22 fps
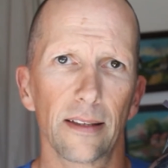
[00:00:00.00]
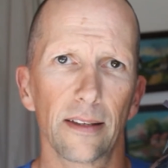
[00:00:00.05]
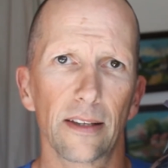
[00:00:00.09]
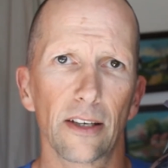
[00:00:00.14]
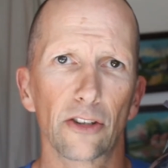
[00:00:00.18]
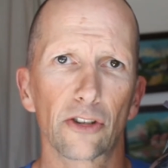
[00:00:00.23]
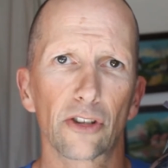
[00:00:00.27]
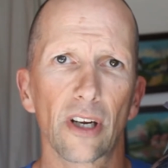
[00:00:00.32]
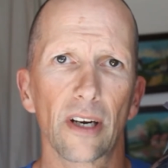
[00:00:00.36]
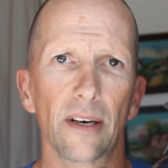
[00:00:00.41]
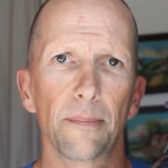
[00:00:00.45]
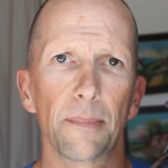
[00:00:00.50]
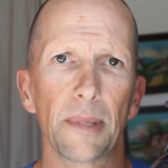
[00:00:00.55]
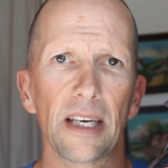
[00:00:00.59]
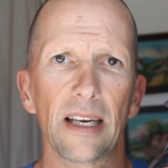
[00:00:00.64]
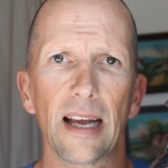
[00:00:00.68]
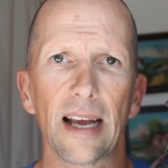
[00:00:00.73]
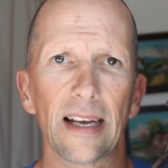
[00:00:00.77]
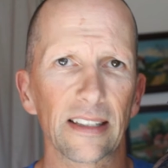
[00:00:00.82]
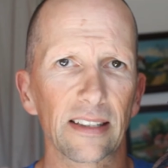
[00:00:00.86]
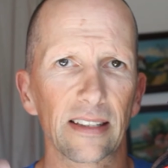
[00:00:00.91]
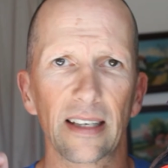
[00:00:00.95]
There's going to
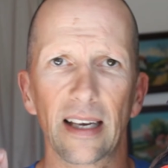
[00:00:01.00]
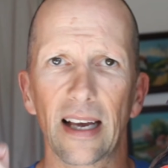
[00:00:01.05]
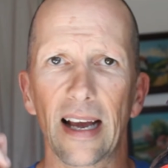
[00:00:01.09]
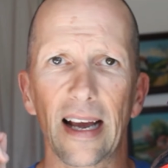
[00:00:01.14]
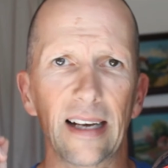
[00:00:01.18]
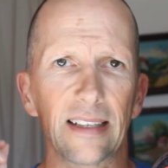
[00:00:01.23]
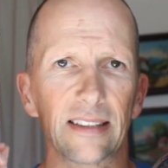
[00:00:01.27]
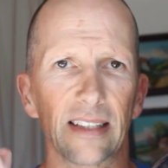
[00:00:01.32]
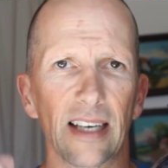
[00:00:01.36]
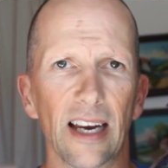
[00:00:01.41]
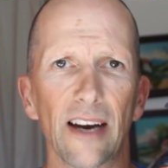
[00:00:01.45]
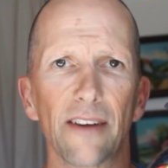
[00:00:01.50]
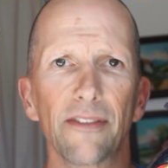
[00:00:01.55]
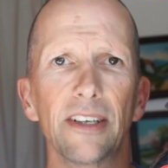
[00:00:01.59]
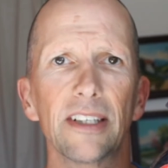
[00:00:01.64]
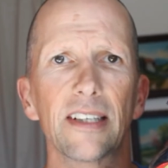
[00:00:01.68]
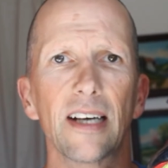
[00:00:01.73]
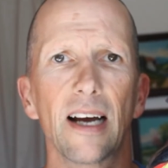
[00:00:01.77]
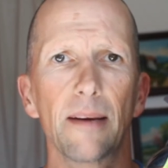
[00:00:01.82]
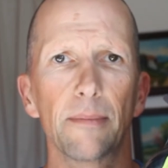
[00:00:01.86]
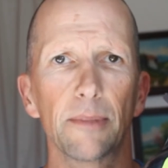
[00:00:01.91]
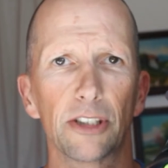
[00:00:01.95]
be, as every
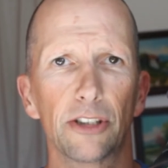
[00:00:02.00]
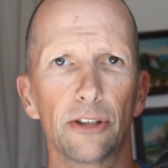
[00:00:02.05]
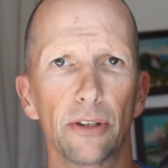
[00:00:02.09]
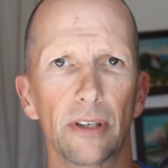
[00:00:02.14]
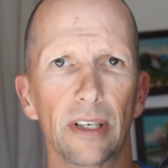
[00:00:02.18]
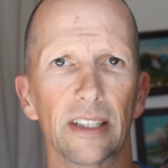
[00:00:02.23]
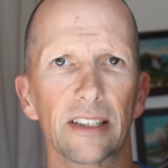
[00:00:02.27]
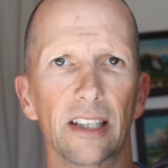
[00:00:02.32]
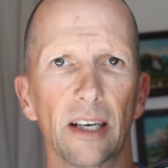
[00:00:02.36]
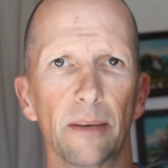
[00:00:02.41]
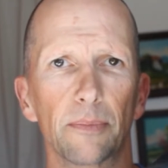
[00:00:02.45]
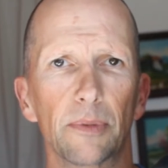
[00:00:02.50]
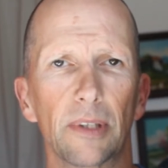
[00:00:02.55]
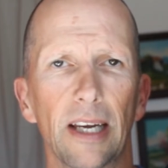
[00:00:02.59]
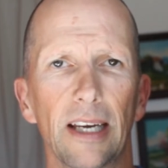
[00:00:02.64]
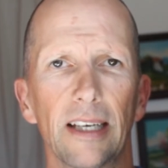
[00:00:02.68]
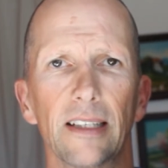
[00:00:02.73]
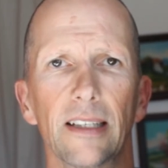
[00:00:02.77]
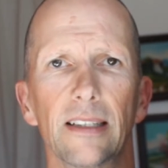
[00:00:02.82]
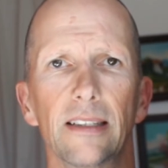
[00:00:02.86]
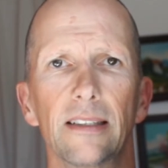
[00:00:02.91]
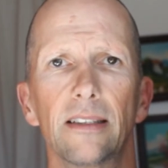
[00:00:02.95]
time a shoe gets
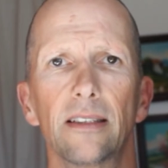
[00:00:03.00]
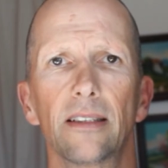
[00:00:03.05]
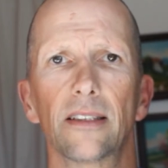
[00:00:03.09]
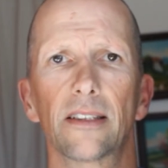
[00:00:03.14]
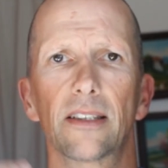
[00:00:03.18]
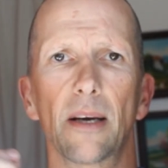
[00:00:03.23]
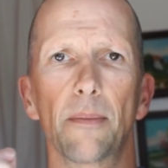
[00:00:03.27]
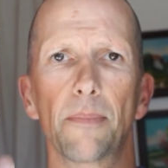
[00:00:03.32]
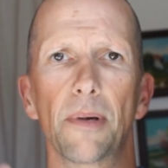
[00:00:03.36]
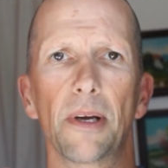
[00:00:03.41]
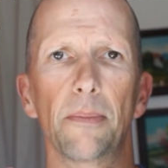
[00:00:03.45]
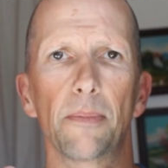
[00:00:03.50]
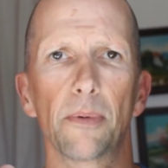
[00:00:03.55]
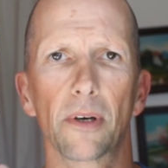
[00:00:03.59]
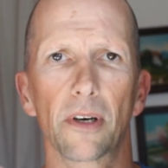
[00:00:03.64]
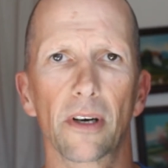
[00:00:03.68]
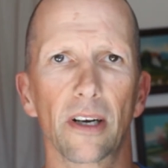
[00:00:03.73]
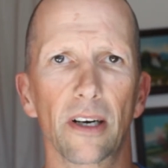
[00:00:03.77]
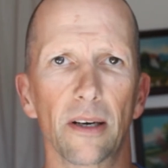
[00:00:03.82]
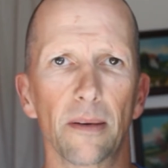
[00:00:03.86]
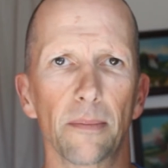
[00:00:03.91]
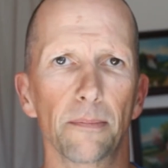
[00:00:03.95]
updated, some people
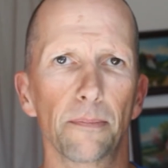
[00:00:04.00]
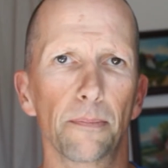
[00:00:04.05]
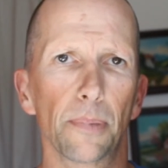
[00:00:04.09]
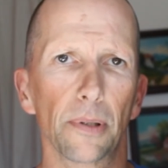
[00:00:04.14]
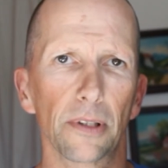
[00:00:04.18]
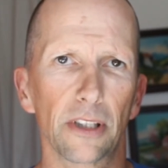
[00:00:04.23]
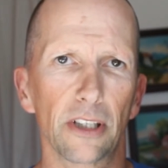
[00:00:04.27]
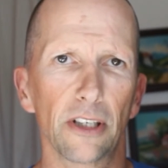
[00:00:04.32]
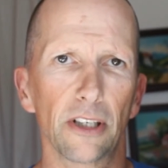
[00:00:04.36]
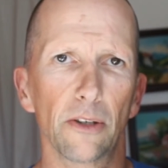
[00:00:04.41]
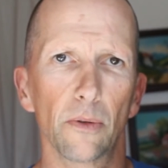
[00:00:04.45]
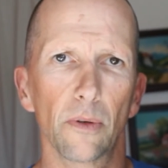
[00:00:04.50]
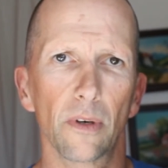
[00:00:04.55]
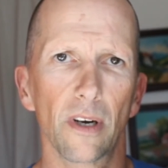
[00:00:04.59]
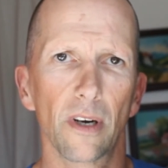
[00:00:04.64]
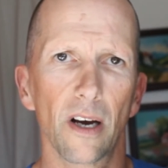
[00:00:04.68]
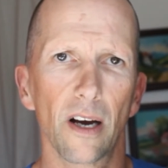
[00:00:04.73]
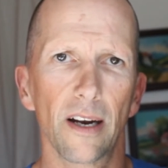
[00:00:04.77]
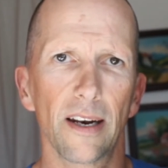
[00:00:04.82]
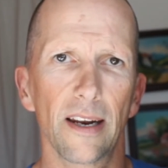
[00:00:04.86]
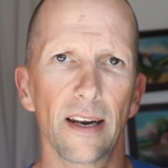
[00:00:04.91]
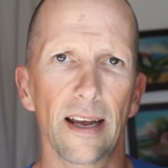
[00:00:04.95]
are going to put the new one
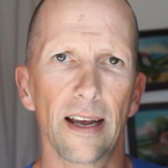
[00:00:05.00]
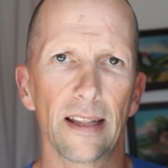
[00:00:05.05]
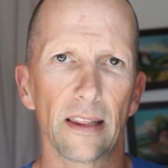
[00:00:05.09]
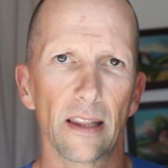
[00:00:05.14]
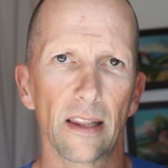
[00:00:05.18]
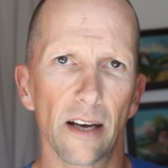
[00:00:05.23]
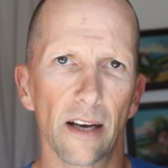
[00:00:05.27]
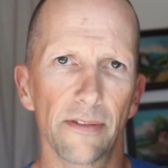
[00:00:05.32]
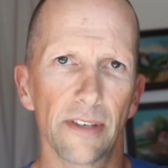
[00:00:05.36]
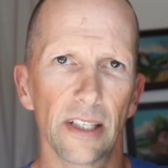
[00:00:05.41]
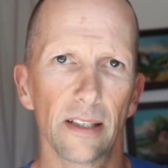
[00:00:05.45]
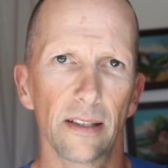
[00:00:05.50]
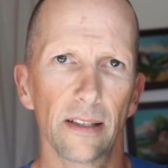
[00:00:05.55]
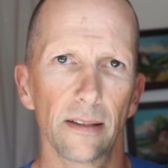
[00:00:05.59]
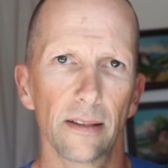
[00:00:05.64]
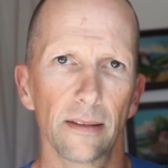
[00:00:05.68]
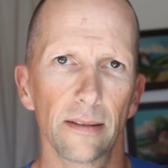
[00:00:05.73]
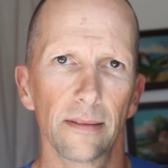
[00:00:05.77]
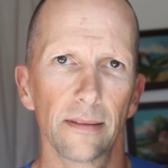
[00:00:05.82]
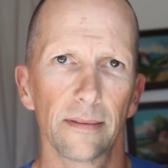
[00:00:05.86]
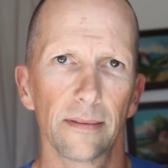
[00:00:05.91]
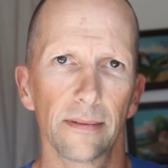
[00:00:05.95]
on and love it.
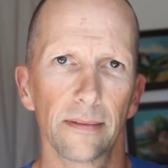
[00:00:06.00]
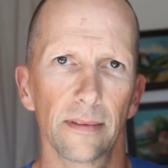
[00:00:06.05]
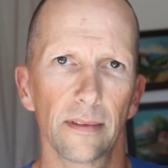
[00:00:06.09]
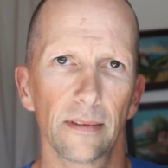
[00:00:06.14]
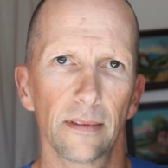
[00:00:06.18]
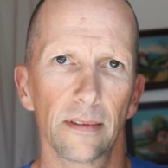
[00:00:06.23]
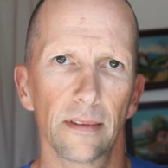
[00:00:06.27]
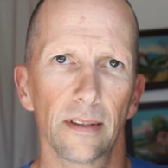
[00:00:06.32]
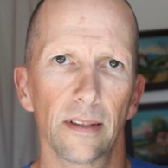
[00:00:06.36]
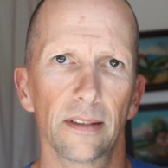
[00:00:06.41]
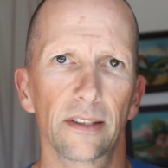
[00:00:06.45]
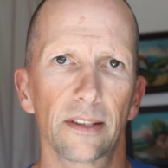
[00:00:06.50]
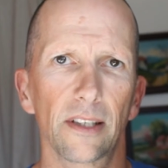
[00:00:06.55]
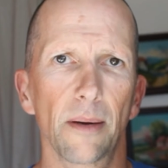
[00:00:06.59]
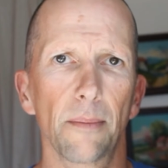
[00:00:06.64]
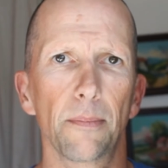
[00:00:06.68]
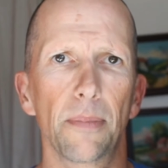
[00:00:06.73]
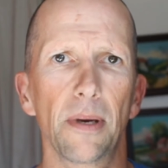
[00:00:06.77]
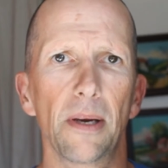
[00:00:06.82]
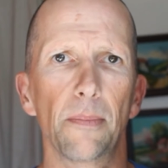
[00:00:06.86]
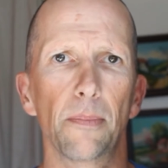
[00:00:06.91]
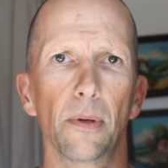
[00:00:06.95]

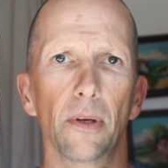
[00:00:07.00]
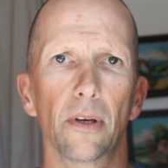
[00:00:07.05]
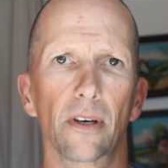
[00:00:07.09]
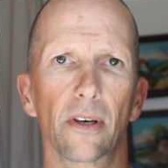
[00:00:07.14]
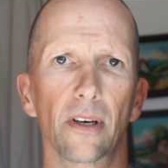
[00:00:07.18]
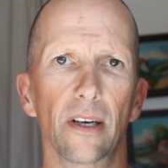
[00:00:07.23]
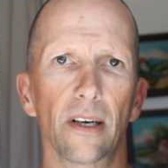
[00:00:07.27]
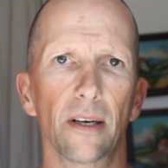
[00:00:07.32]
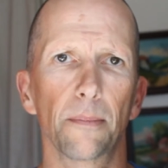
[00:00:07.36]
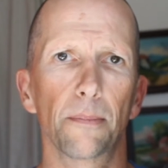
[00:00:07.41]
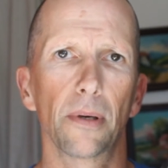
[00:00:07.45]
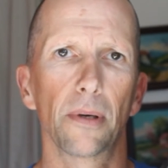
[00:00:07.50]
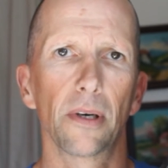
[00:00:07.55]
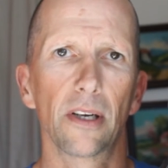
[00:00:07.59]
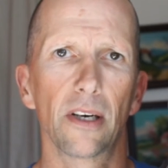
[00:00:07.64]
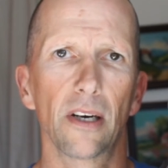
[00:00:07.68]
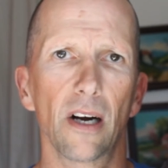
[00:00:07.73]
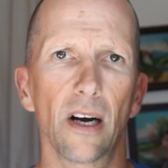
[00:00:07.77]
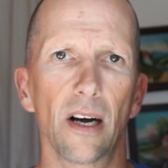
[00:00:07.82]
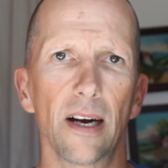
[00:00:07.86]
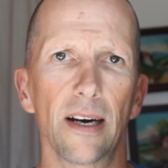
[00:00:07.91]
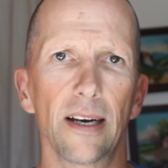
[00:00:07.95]
Some people are going to put it
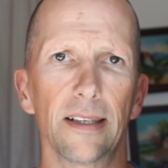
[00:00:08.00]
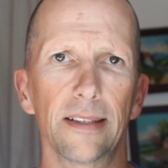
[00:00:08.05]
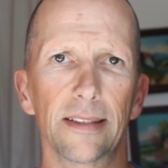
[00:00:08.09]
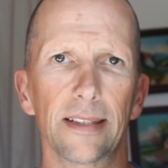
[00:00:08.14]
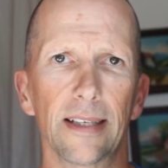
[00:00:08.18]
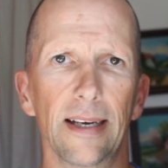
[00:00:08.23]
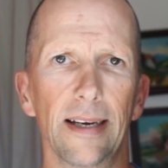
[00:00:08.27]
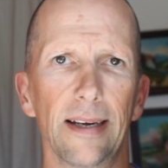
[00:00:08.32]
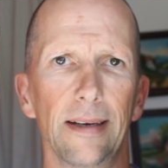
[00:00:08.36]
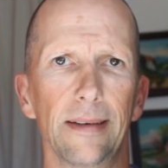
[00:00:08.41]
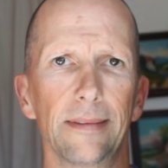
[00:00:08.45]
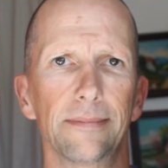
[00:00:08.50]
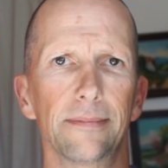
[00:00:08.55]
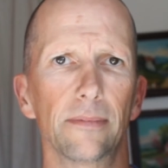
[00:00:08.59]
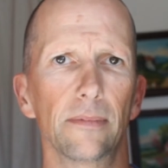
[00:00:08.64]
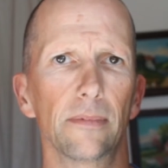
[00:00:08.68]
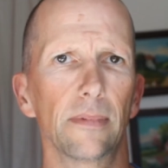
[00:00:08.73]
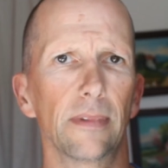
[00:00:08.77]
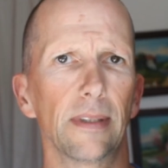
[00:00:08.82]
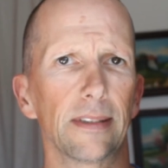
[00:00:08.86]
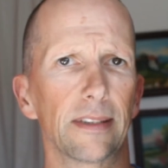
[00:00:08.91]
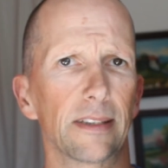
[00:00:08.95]
on and say
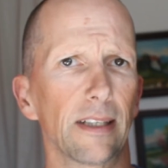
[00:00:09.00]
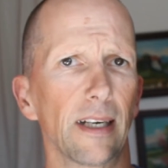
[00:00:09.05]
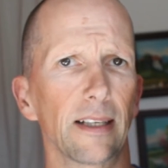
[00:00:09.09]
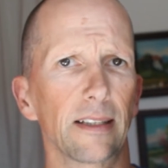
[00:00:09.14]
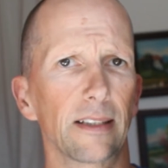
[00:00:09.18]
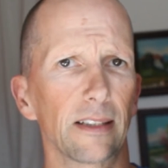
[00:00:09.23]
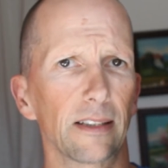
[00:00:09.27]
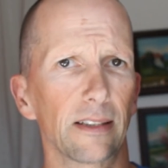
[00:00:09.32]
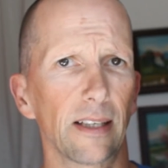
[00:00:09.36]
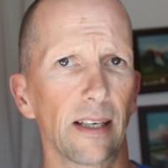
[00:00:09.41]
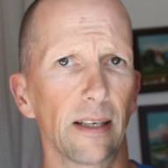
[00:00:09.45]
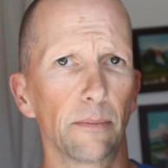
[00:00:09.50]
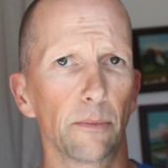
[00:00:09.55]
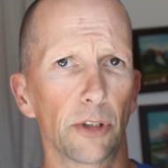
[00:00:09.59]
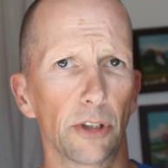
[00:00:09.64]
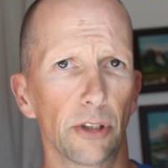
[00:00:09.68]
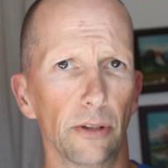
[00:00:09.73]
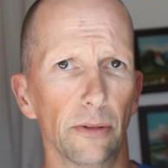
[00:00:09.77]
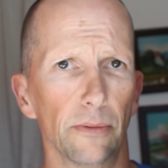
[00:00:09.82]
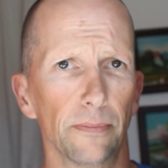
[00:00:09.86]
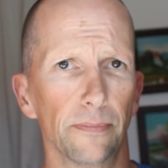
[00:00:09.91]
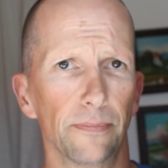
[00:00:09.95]
it's not the same
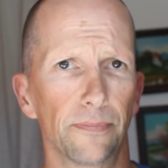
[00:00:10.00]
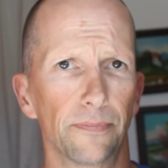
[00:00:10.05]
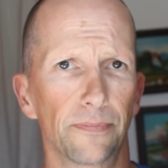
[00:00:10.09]
shoe.